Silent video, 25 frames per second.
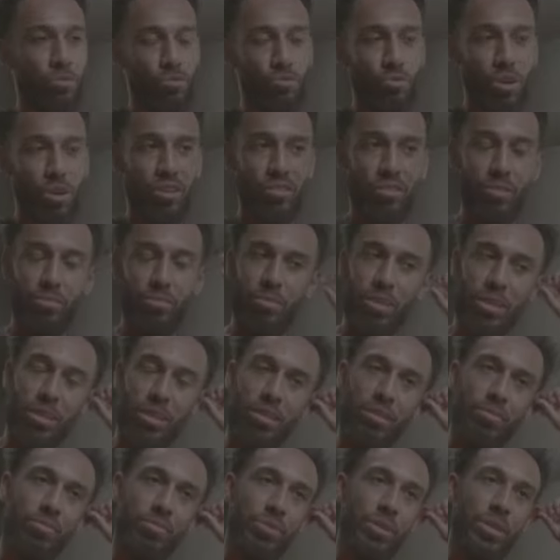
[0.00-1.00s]
try
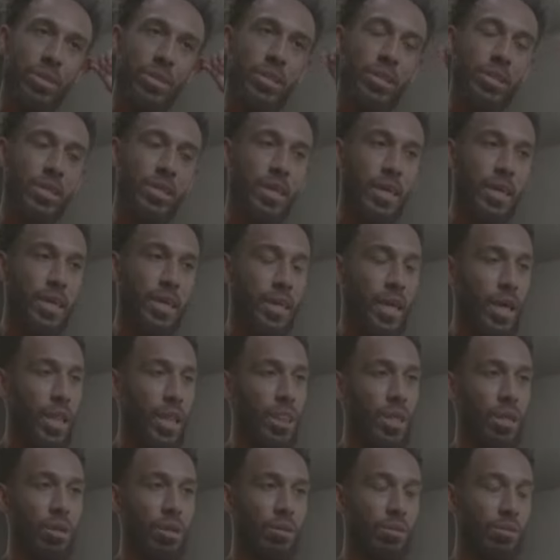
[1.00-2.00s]
something different, and I
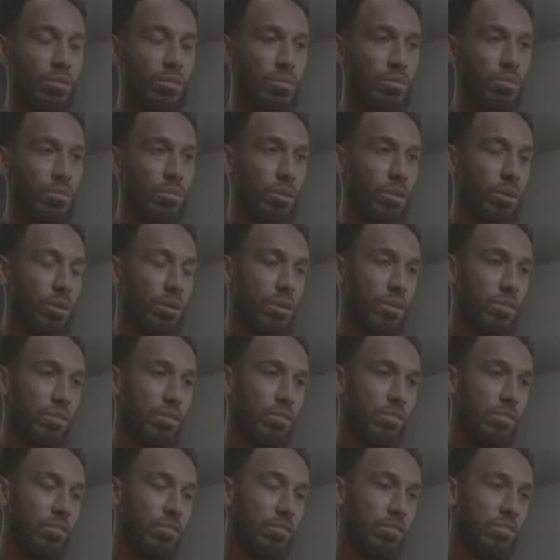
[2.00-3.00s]
think
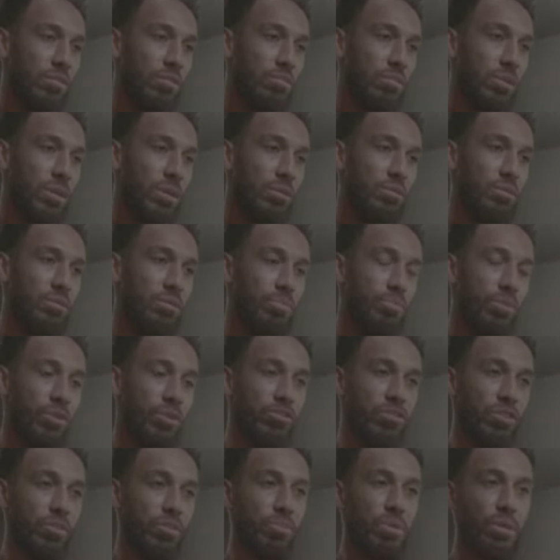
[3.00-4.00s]
this is a really good
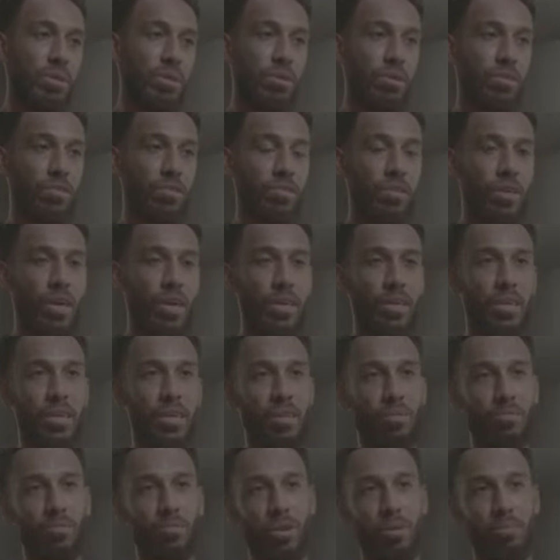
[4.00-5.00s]
project because I
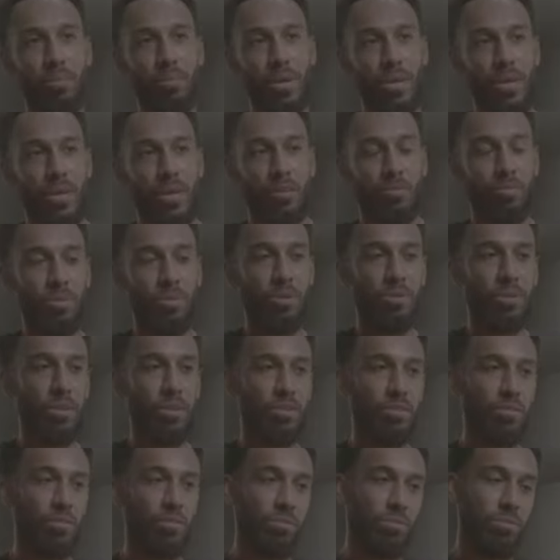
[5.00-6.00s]
can bring my
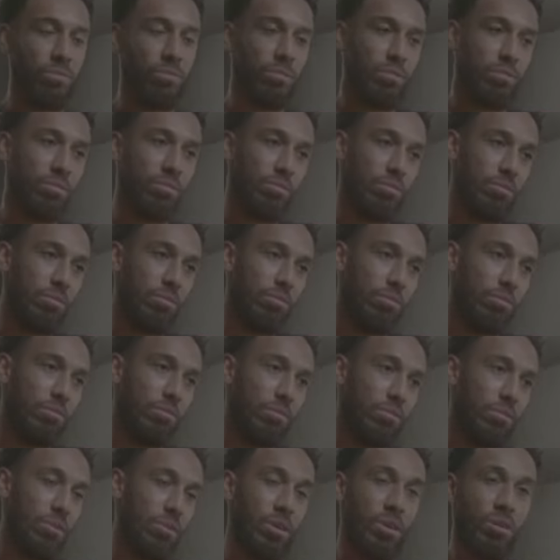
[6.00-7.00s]
experience to
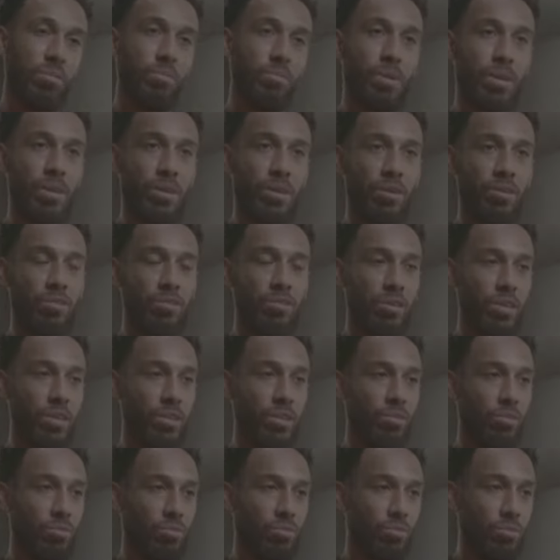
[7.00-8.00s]
the young players
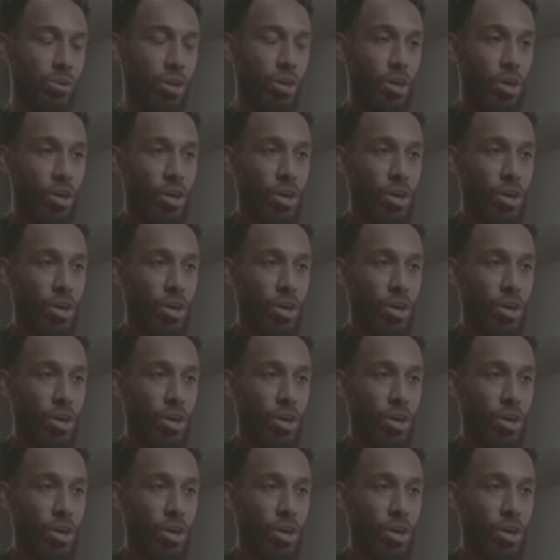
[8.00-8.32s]
and to